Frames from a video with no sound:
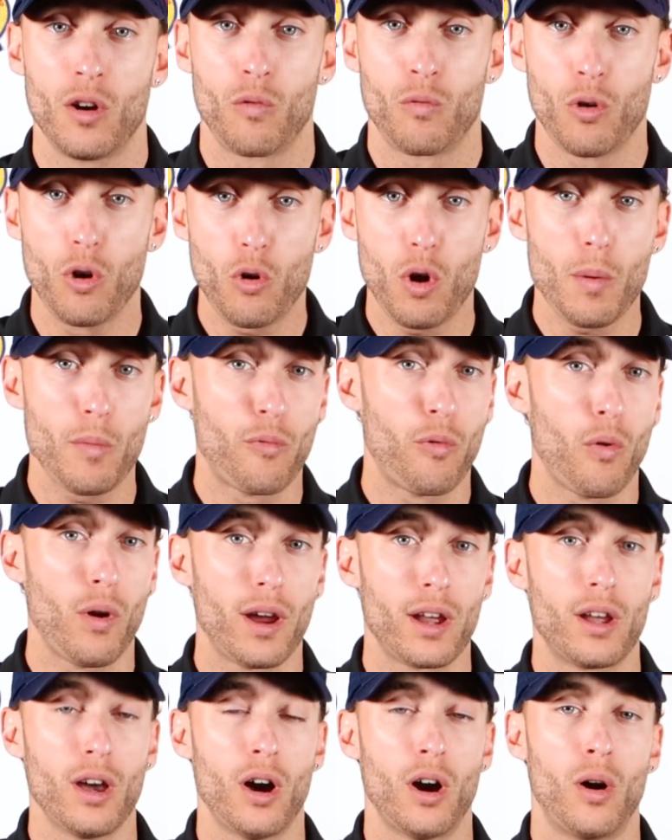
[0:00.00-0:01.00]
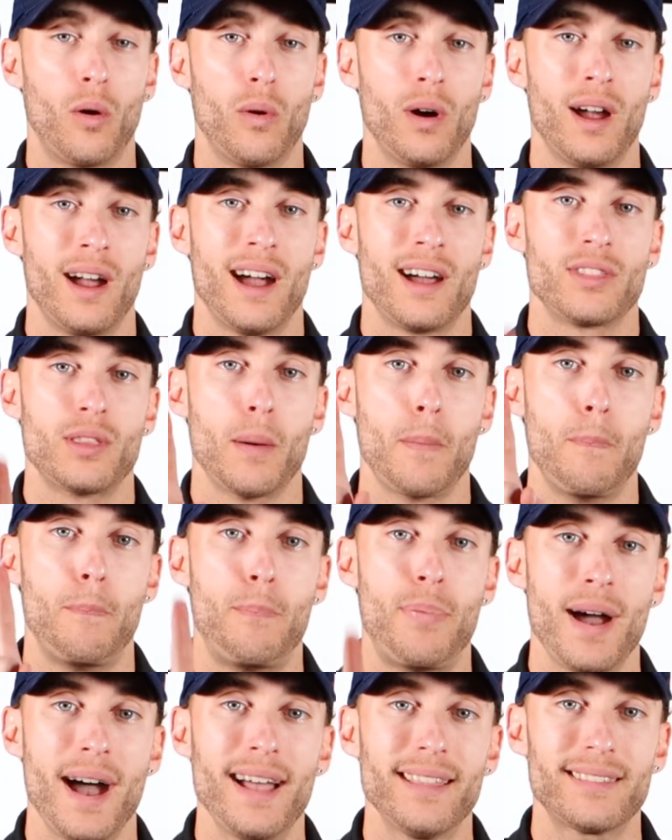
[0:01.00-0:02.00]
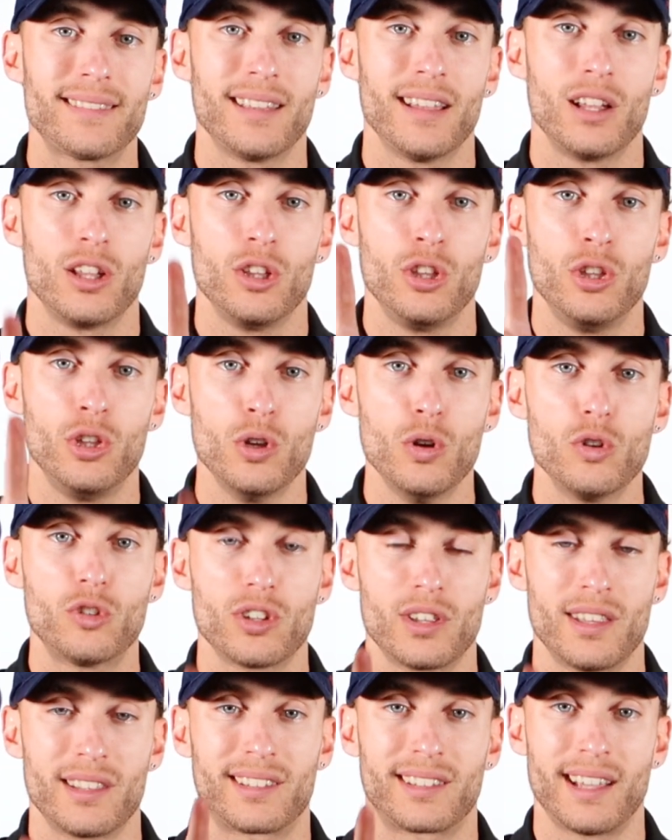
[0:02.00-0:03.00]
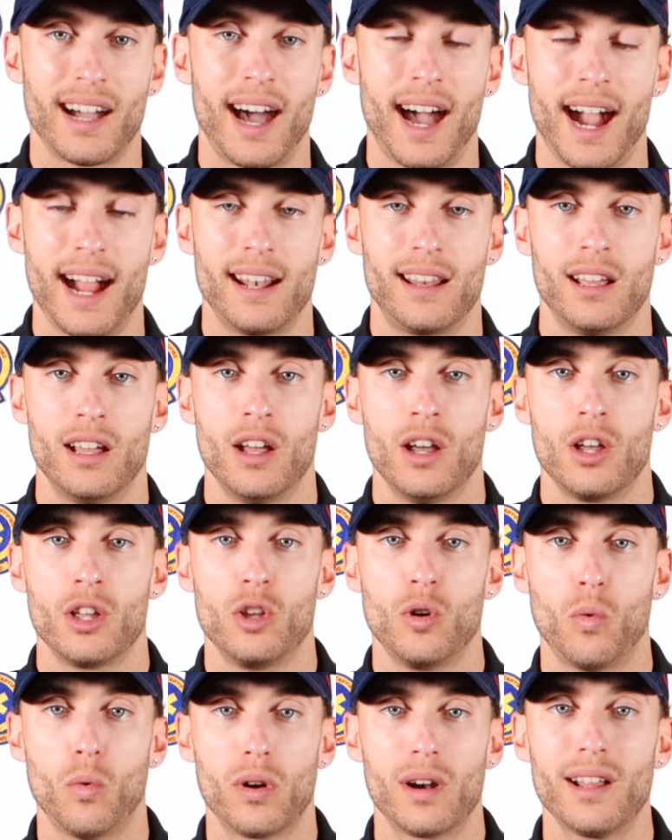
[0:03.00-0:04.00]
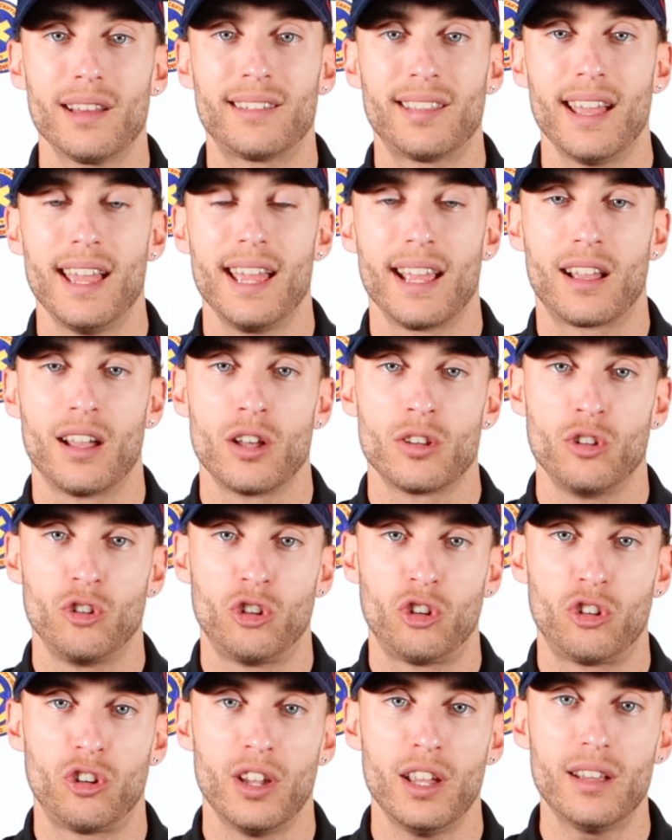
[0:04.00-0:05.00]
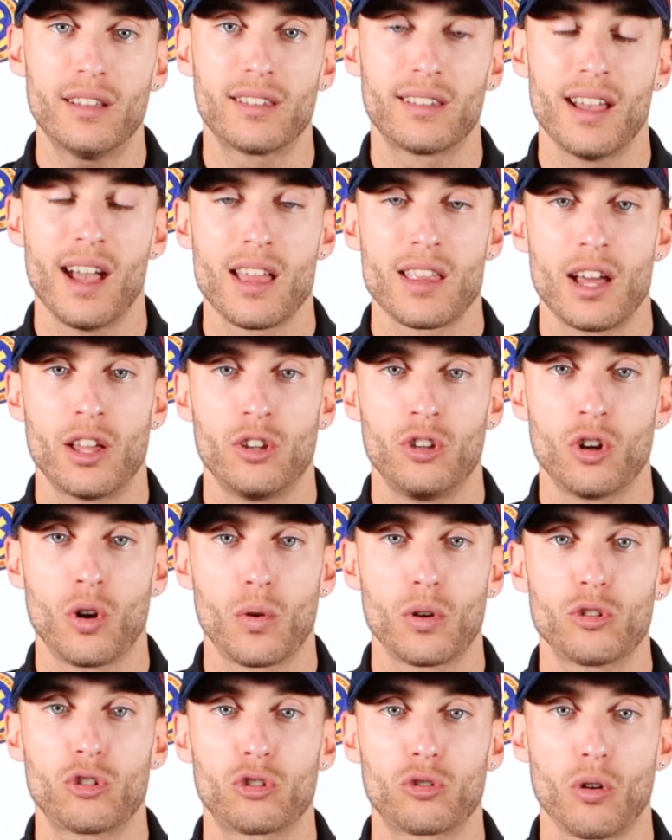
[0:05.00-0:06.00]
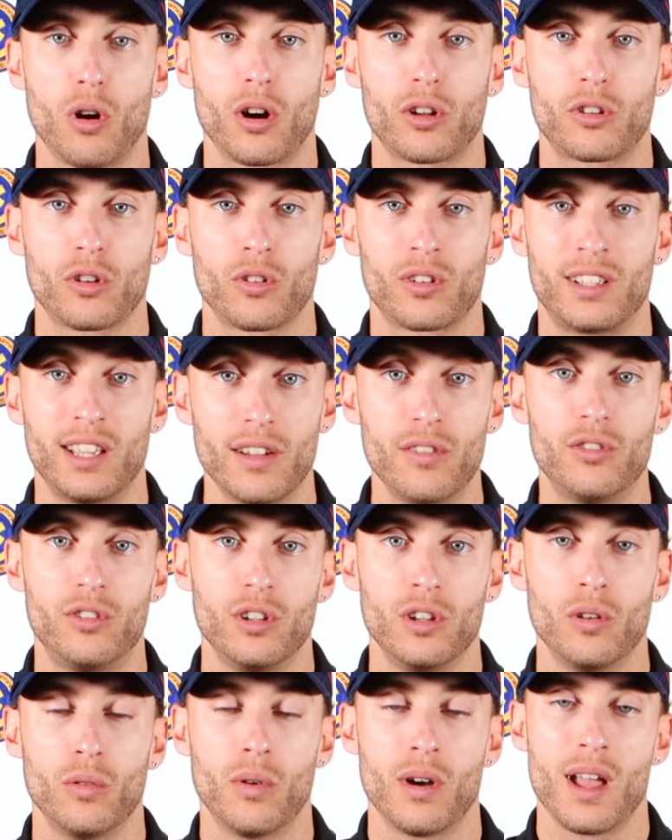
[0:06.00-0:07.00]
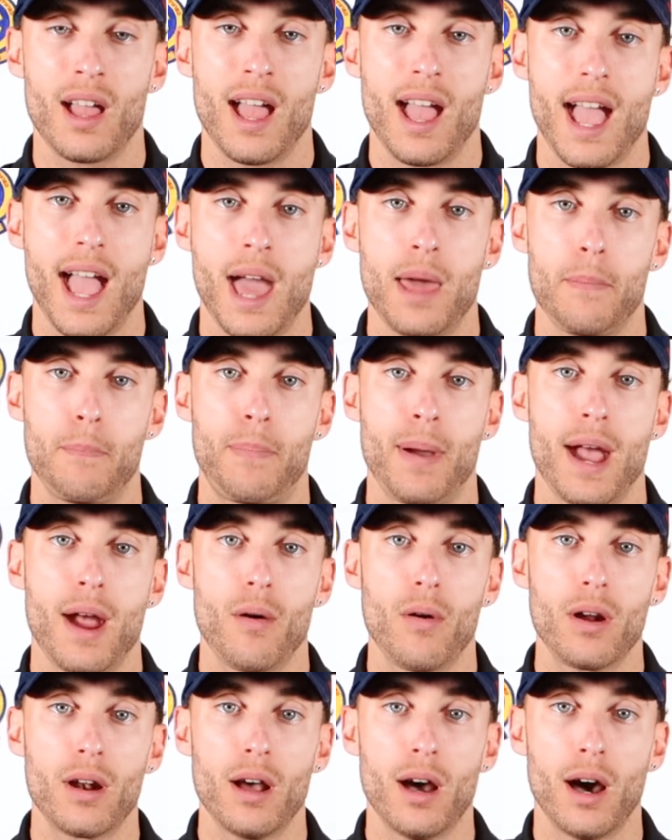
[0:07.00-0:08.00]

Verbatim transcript: Real quick before I go, the best use of this guide, you want to take the sheets that your instructor gives you and pair it